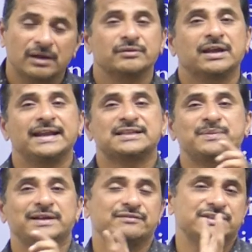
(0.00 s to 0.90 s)
we can
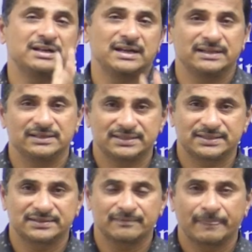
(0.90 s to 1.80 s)
expect question like
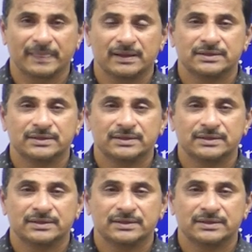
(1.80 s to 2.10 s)
this.